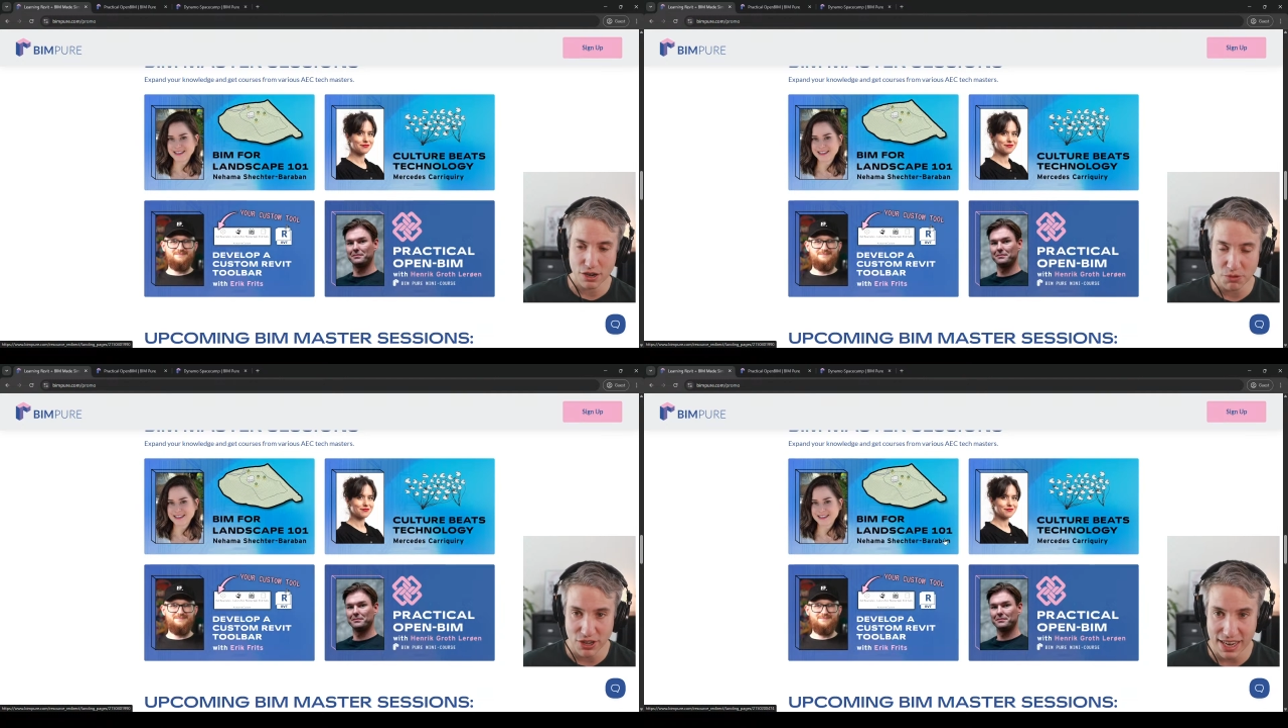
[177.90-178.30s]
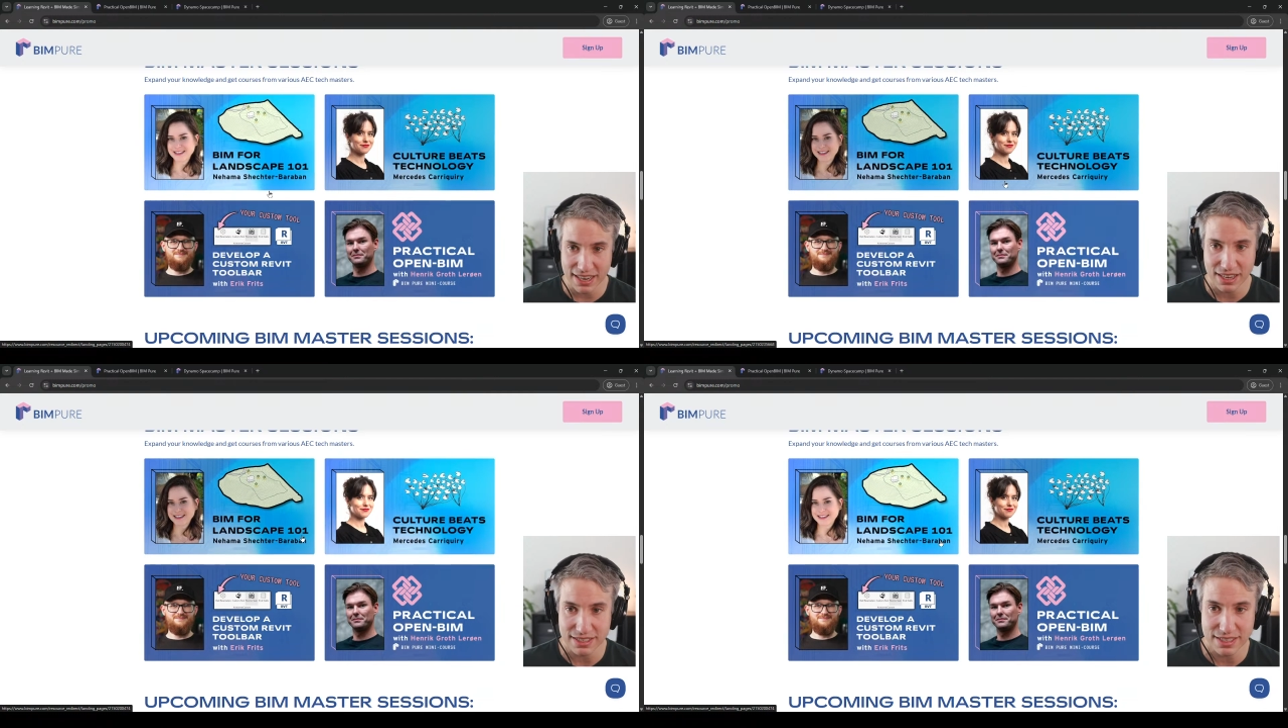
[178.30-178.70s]
community
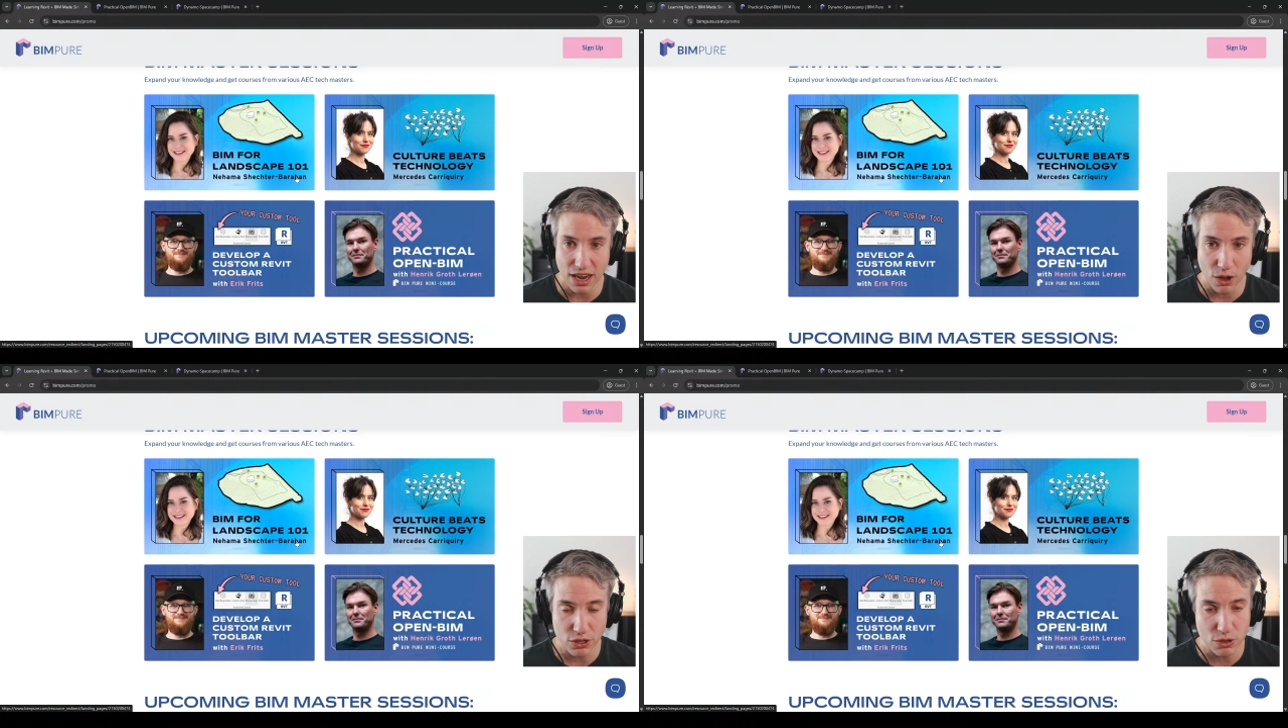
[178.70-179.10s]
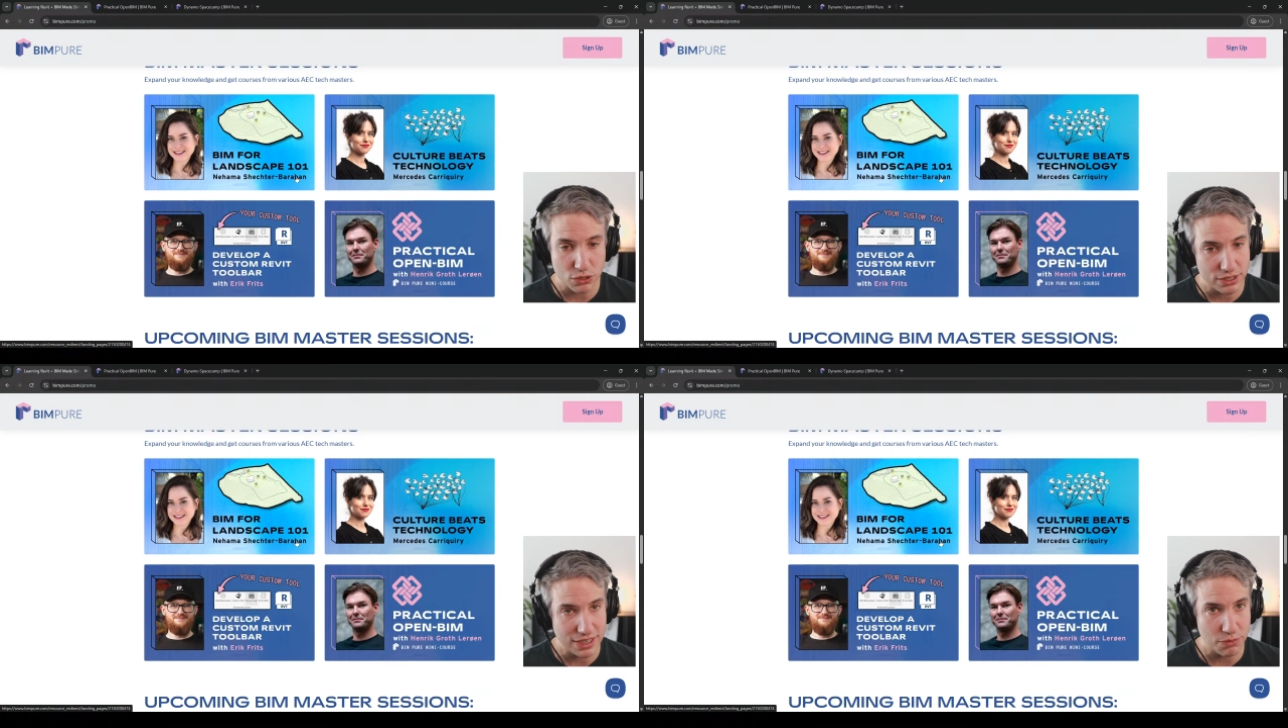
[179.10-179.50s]
and can see all the
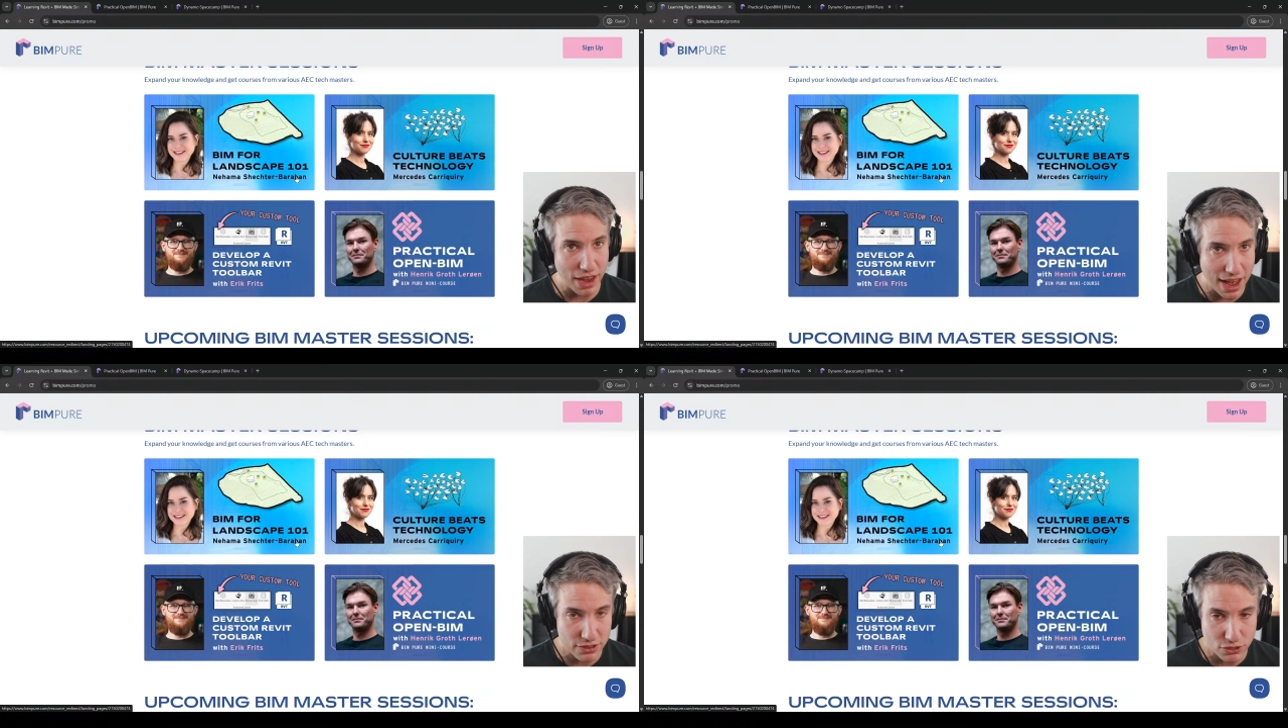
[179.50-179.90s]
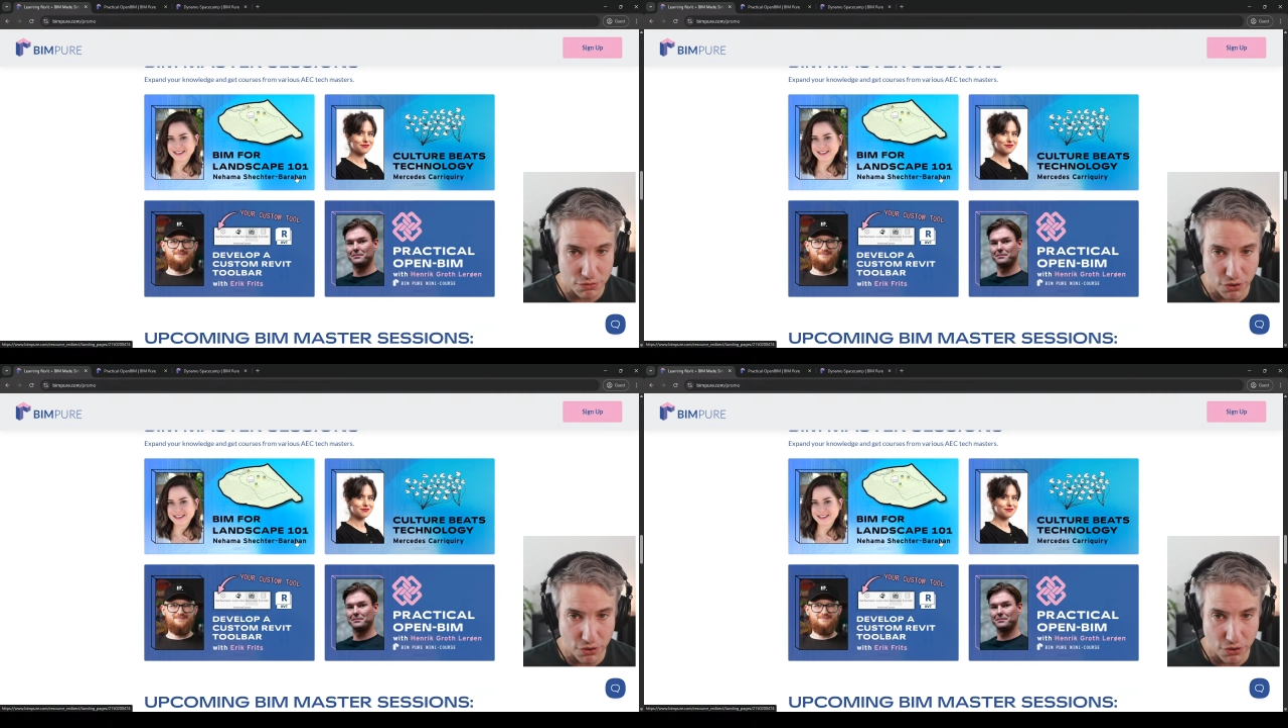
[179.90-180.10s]
courses that we have so